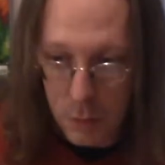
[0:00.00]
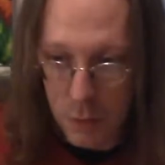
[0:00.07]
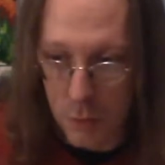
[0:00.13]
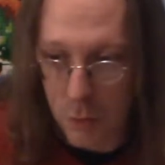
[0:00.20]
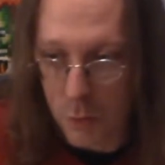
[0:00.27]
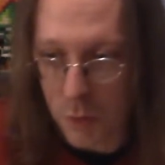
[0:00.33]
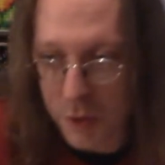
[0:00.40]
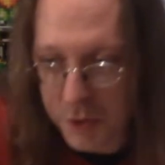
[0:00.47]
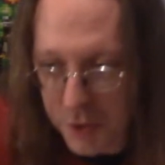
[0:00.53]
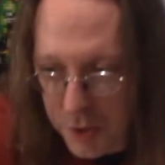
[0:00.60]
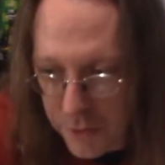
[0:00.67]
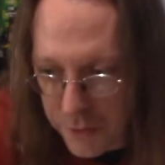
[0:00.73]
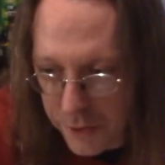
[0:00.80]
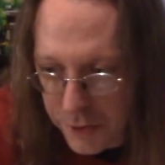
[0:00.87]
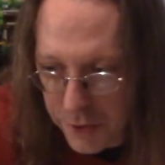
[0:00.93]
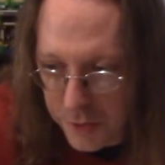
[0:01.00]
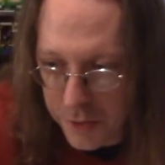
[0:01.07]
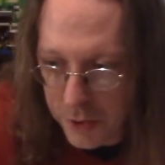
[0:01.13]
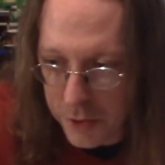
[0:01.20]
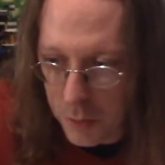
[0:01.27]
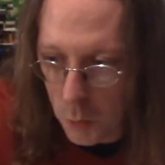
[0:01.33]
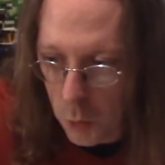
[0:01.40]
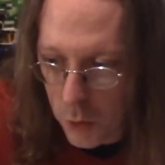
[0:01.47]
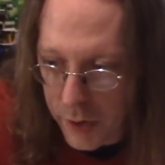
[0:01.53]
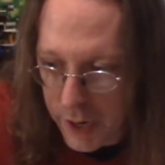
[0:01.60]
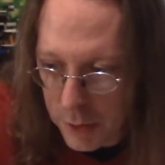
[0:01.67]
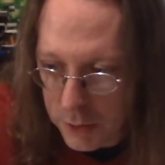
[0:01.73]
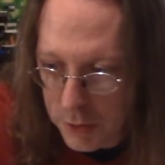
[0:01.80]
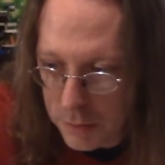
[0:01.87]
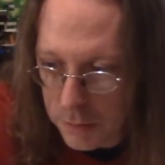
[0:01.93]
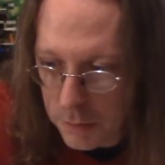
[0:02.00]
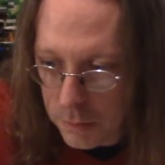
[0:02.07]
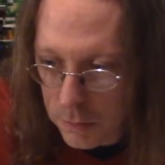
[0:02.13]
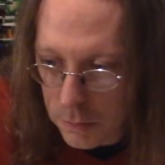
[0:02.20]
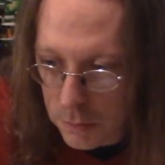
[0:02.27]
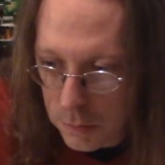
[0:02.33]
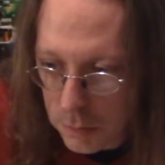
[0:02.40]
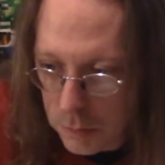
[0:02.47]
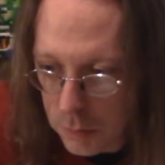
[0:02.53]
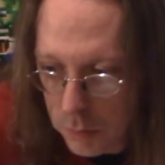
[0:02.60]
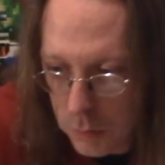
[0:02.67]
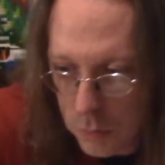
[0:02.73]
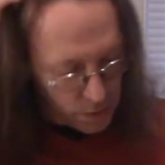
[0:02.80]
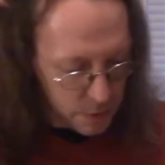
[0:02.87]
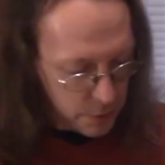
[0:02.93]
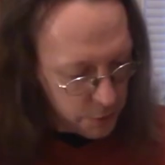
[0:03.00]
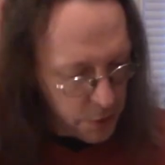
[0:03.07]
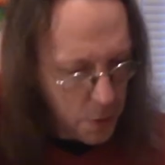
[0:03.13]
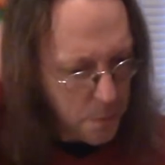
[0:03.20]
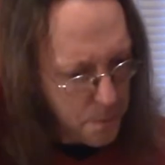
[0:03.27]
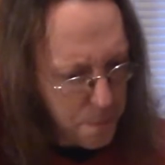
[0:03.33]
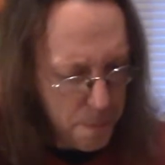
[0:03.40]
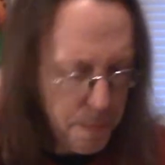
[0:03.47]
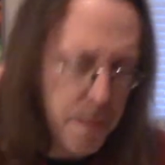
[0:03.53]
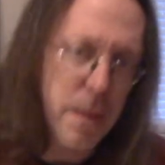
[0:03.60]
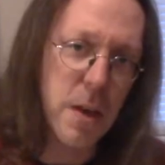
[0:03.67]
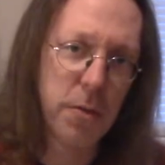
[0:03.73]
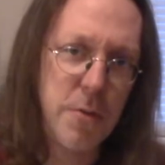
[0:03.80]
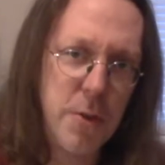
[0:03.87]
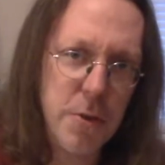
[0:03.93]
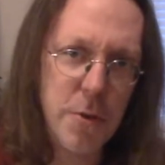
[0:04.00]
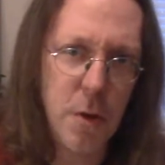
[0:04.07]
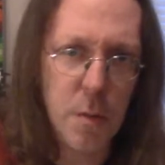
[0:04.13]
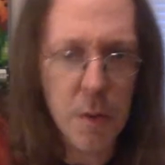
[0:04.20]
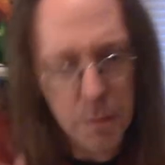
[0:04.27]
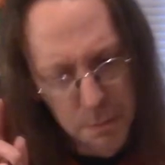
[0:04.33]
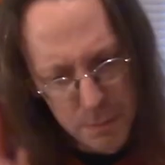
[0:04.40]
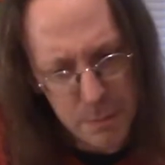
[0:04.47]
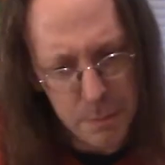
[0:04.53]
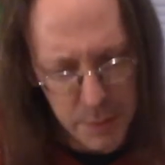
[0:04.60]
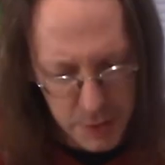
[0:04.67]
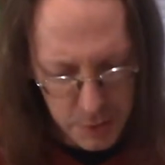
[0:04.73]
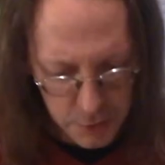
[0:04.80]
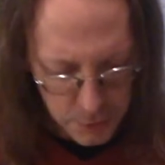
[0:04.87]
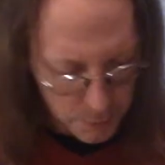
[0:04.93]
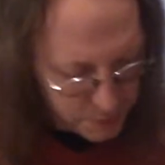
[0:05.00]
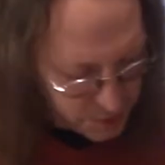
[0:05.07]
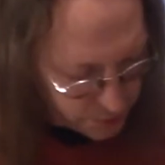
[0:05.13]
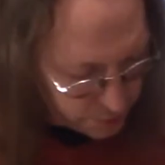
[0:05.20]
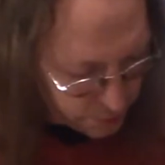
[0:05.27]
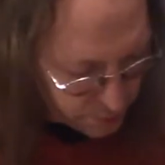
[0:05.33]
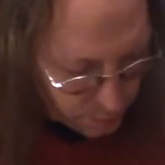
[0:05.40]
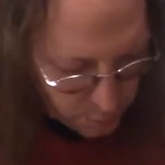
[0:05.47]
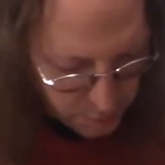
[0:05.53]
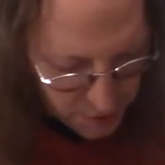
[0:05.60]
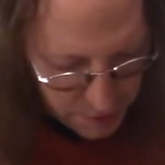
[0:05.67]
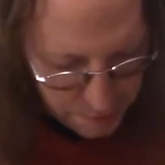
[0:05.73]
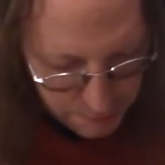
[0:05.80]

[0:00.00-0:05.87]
So walks into first and third and one out. So it feels normal because of the potential double play.